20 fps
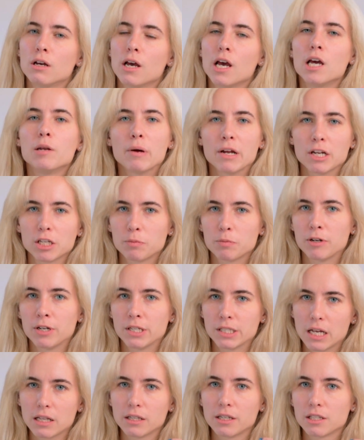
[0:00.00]
in my
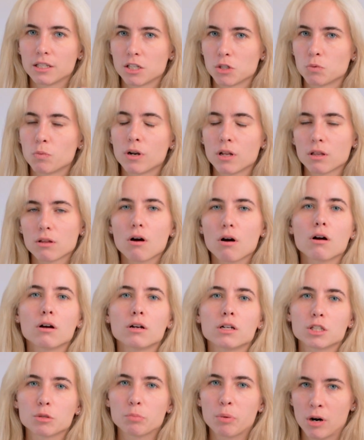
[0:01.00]
experience at least is one of the
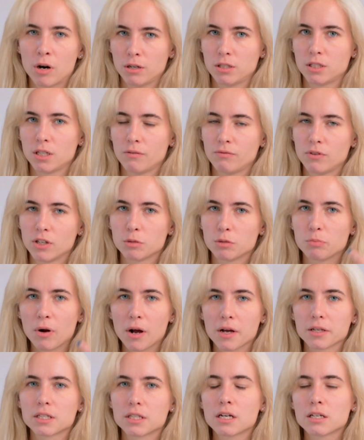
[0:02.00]
hardest parts of this
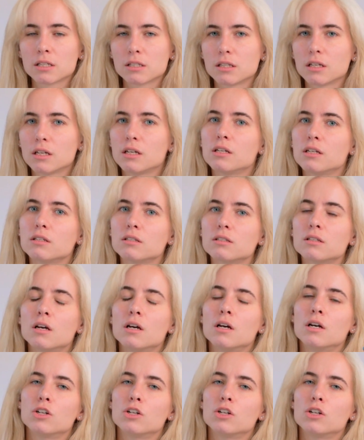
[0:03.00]
process, is